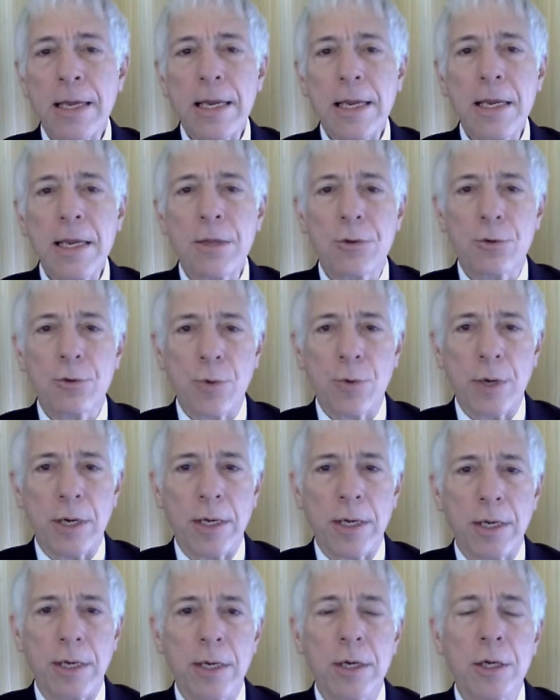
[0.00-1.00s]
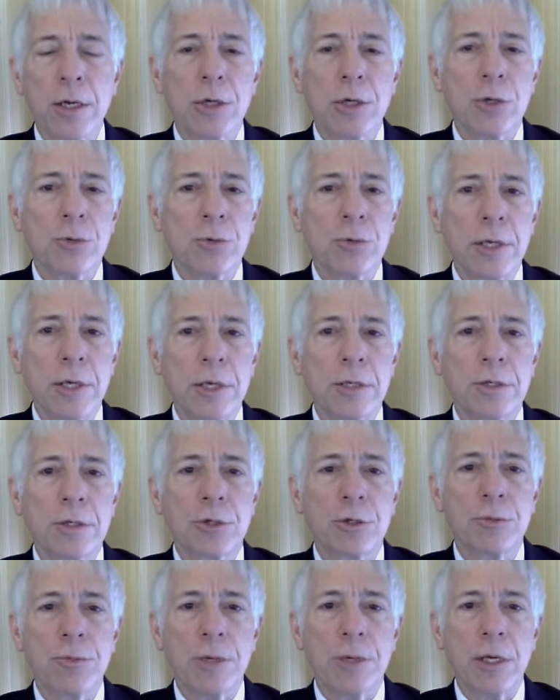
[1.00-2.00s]
Either way, you need
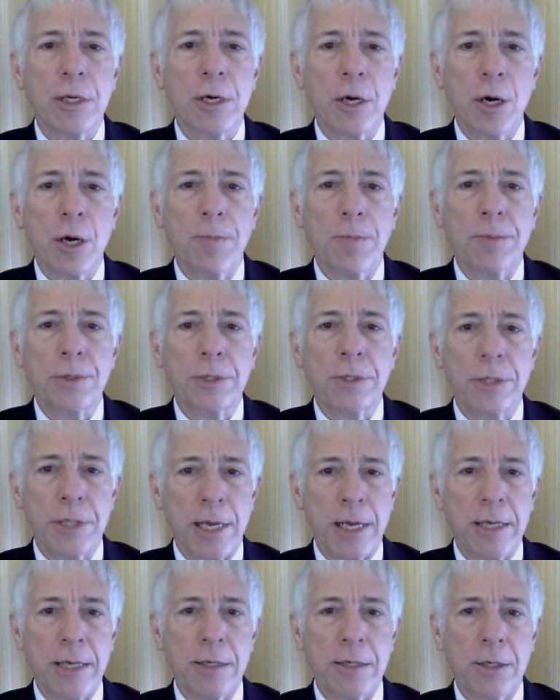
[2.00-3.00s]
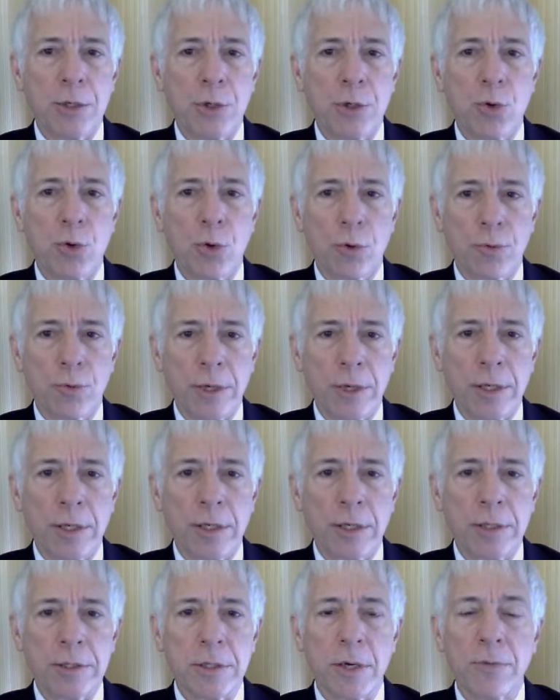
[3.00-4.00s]
to be up to date on your
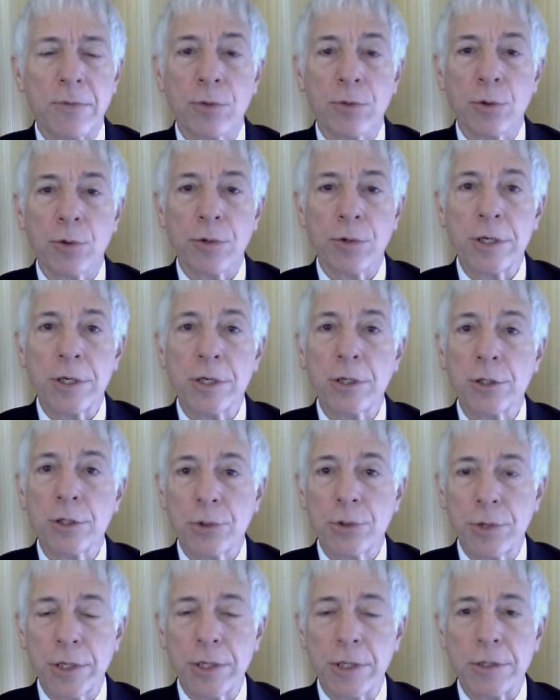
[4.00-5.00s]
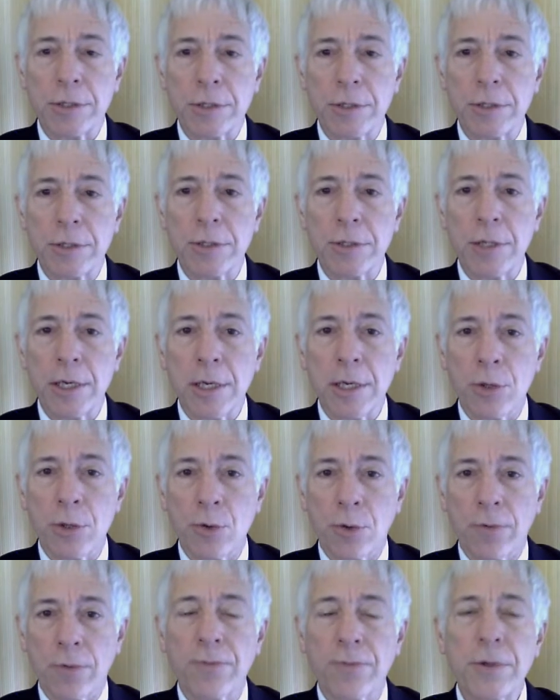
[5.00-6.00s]
readings of learned treatises in
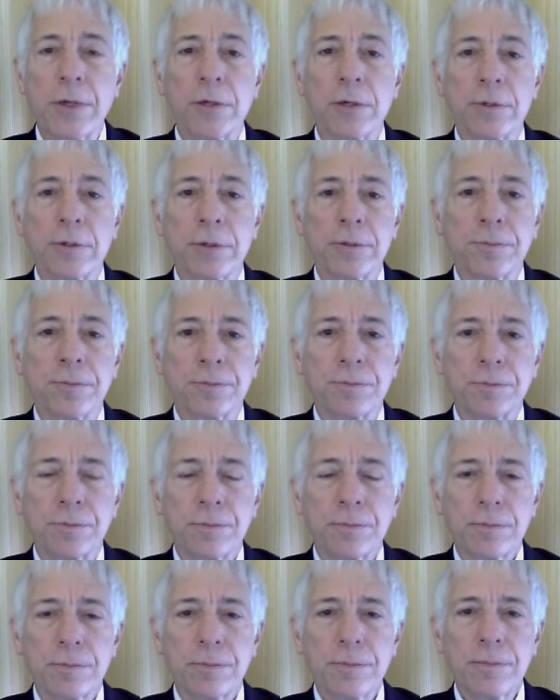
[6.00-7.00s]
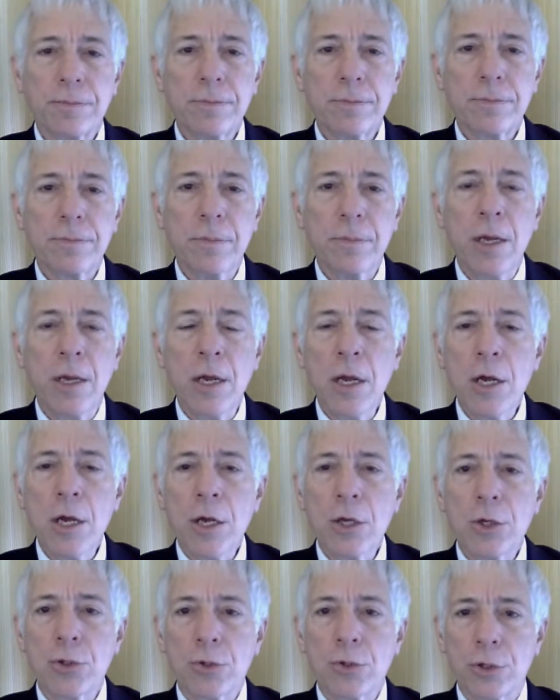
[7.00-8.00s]
your field.
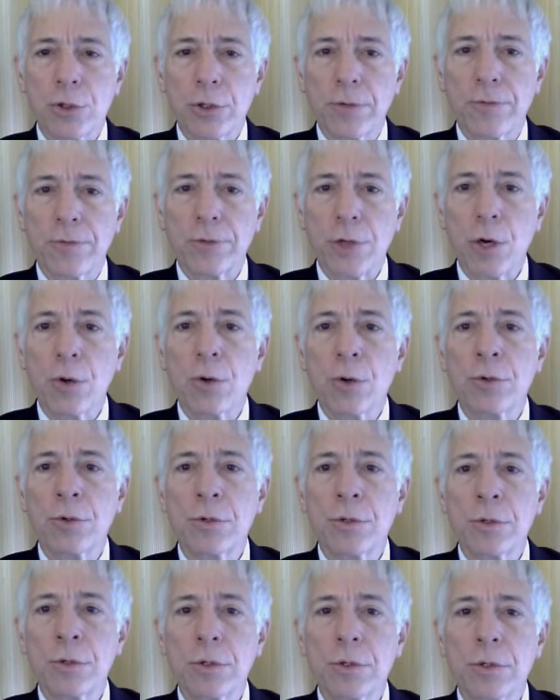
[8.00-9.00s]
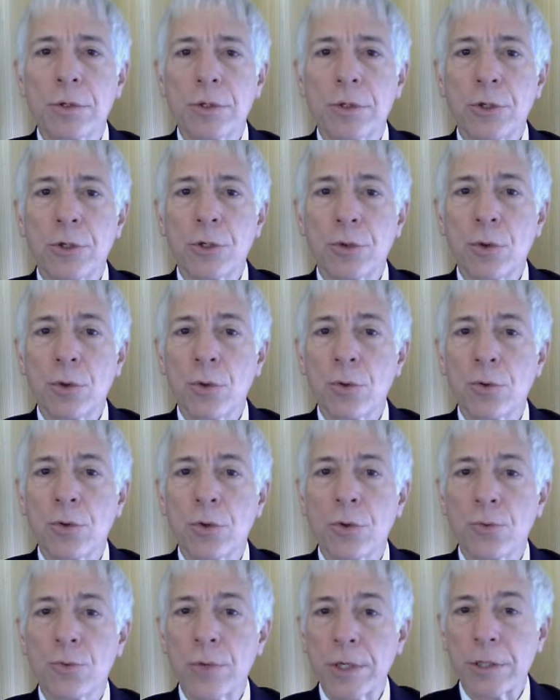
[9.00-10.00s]
You should have done your
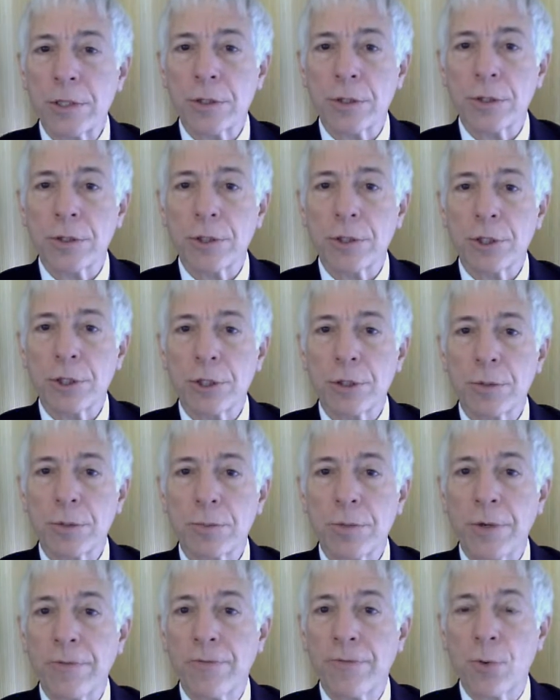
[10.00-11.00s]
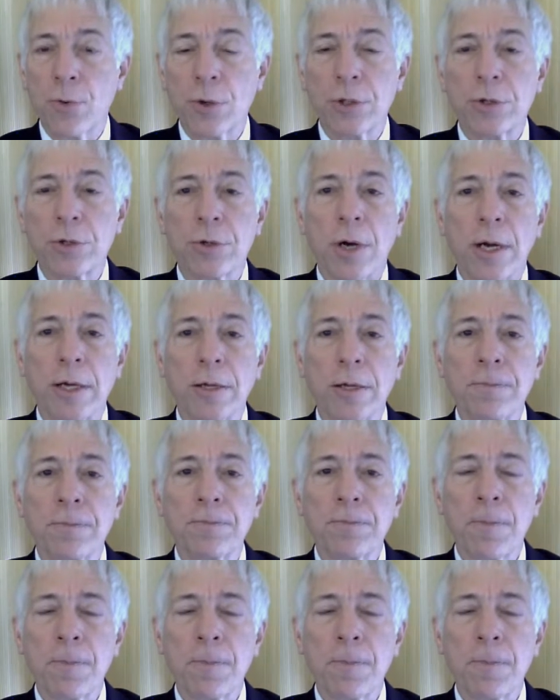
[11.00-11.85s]
own research before trial